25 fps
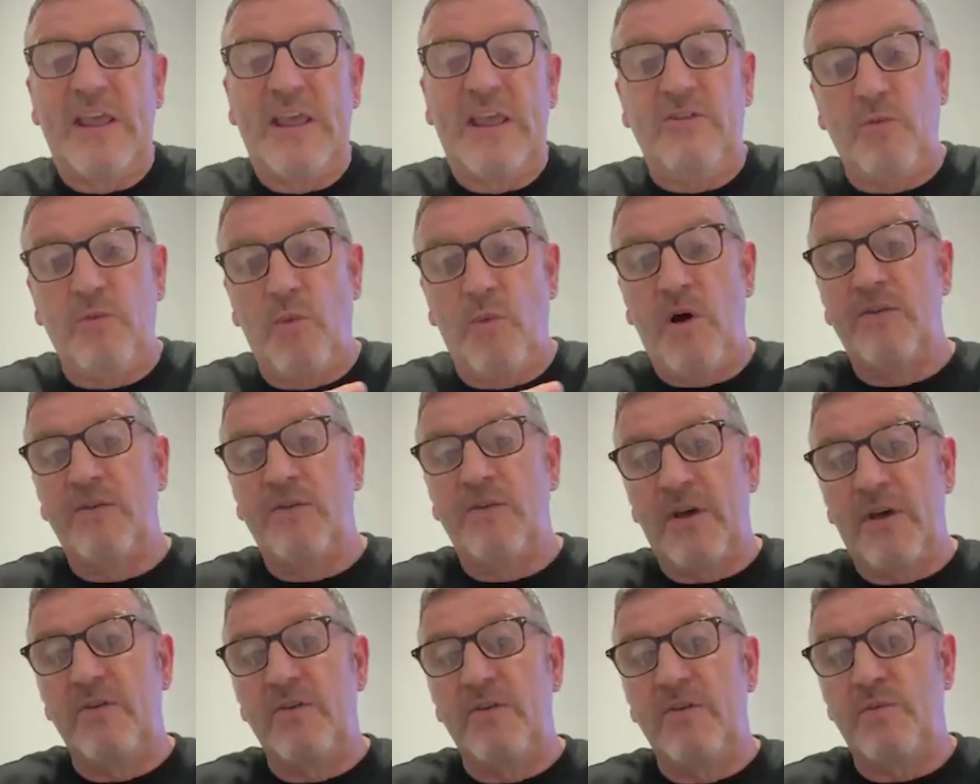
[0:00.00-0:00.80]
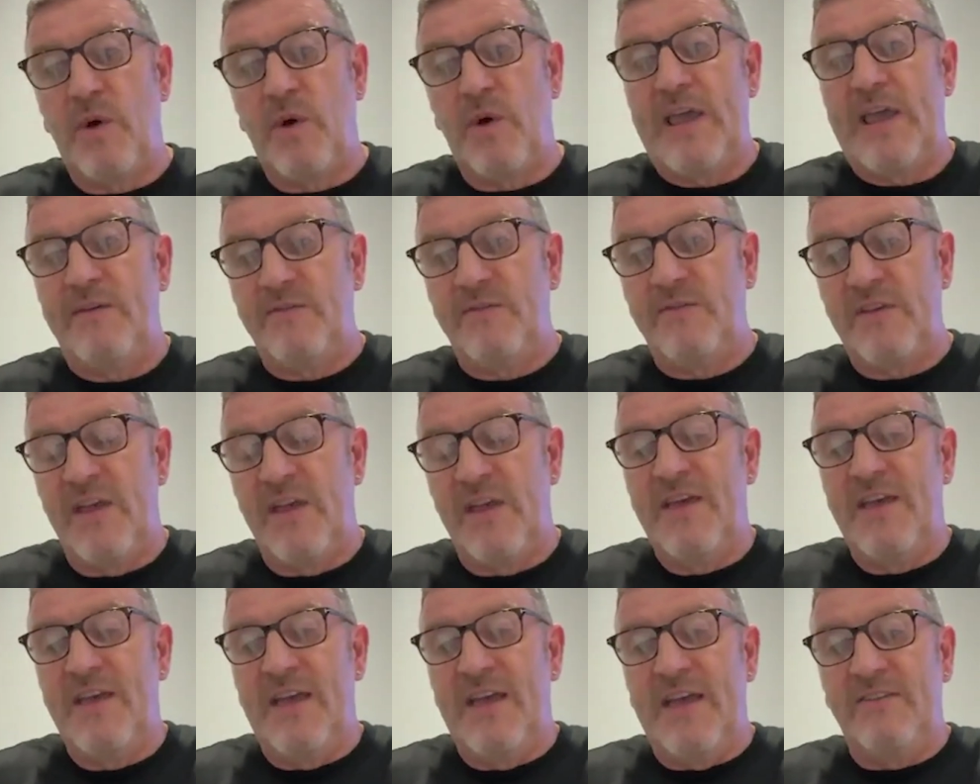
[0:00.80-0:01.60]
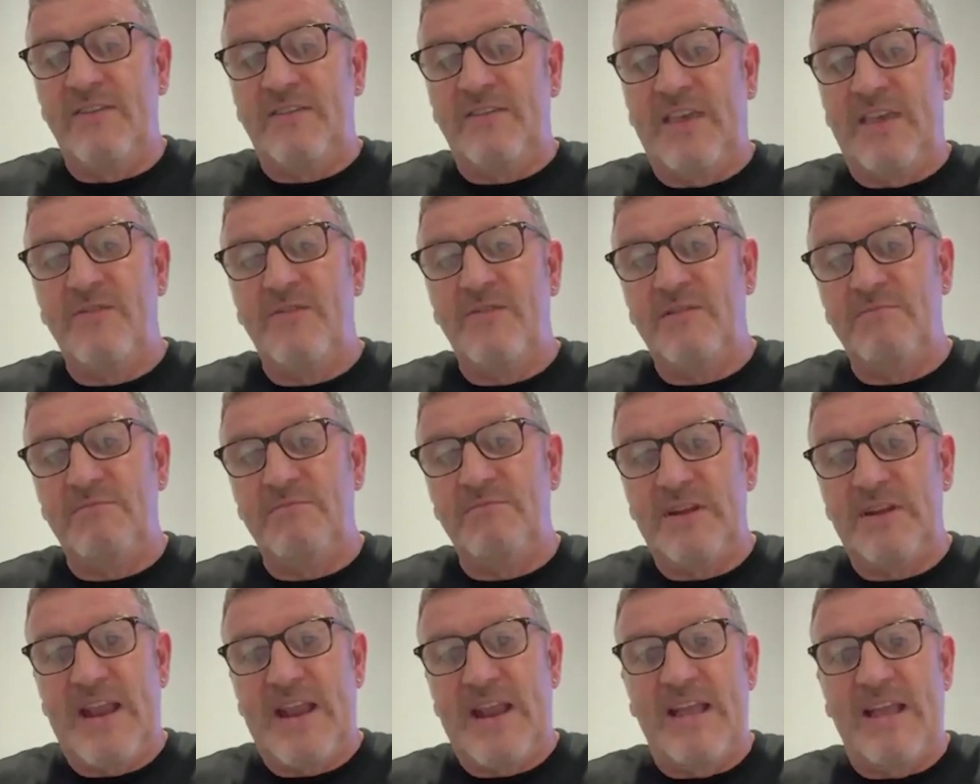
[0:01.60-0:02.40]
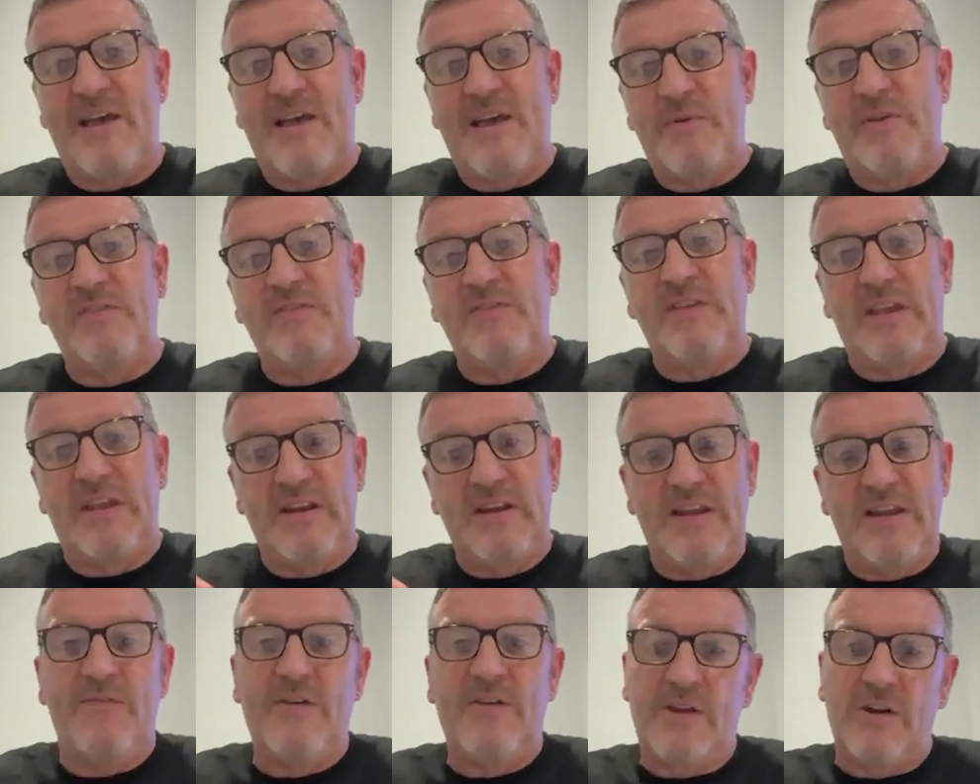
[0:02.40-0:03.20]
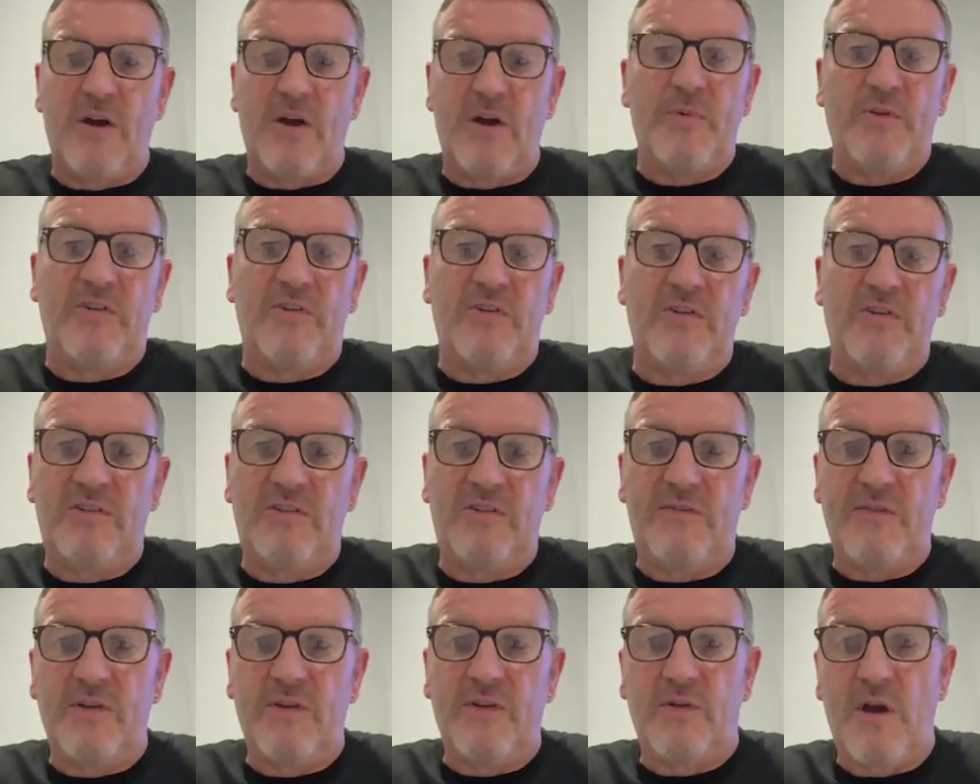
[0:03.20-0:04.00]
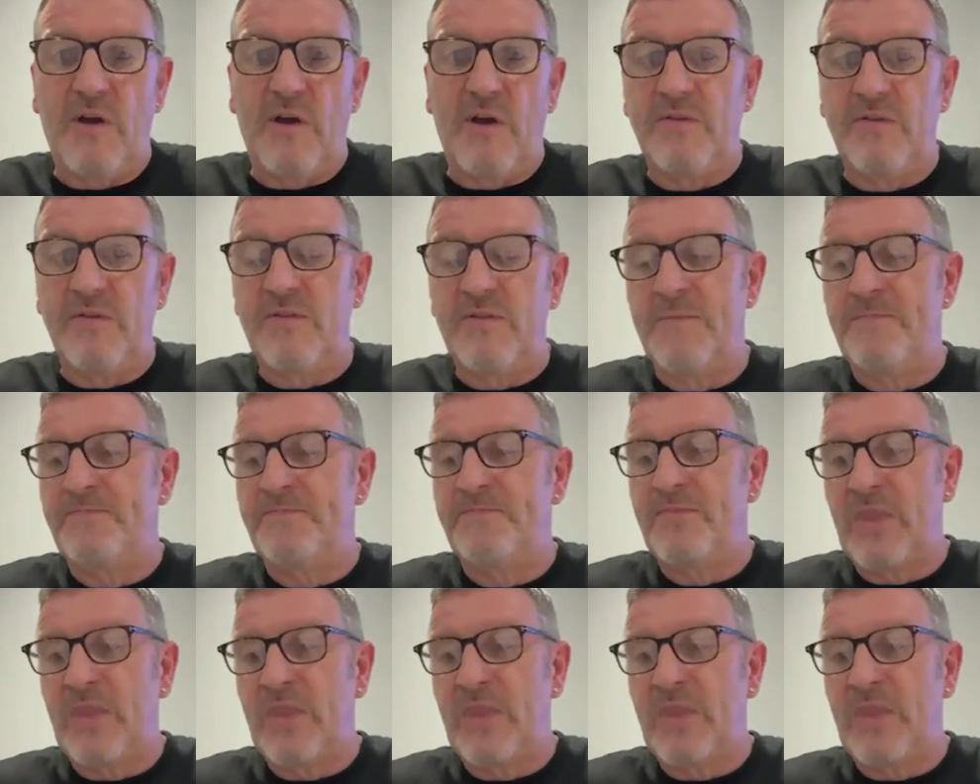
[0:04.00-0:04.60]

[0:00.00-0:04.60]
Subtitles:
And each one of those waves has given NetApp a significant opportunity for growth.